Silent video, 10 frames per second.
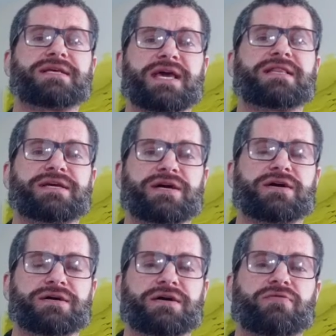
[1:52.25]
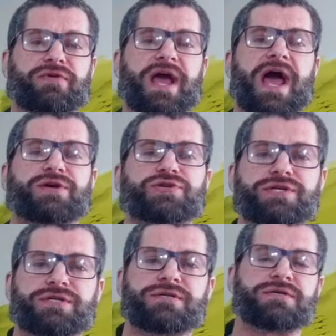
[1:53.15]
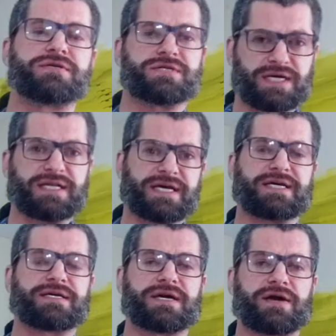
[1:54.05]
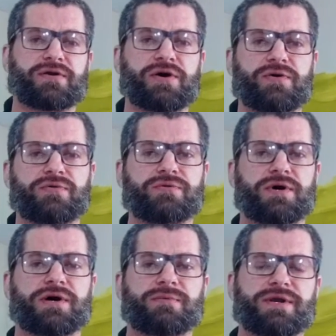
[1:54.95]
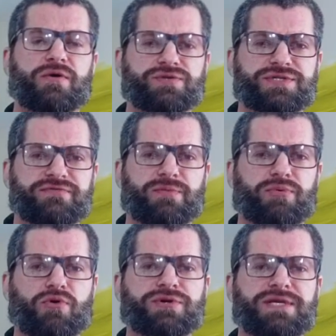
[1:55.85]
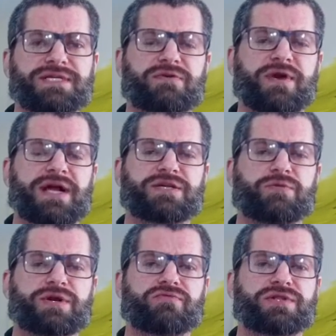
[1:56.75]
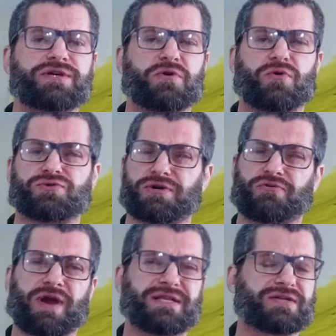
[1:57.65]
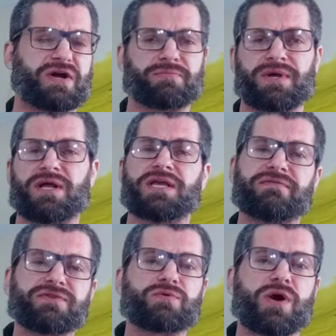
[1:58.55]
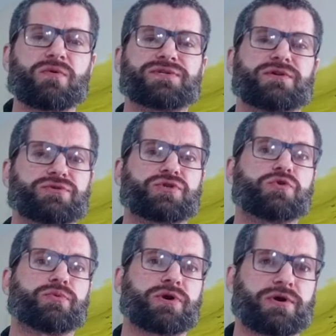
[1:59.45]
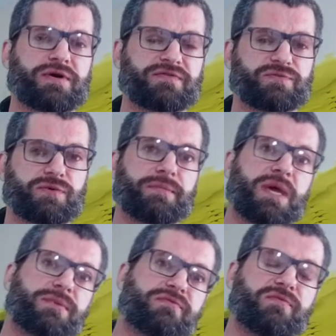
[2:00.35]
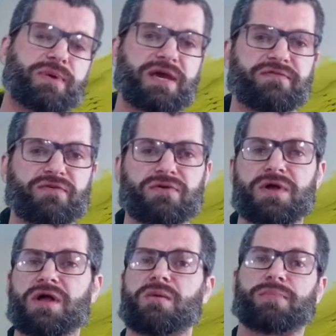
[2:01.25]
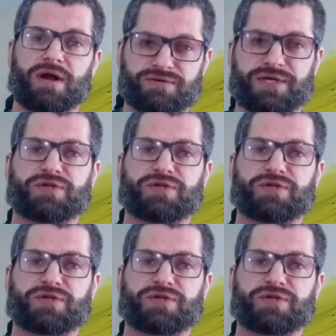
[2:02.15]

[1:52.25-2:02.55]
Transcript: to get a reaction, and I don't know. I know there's different proteins get reacted when you're really cold. So I cranked it up, even to where it was, super uncomfortable, maybe even painful. But I was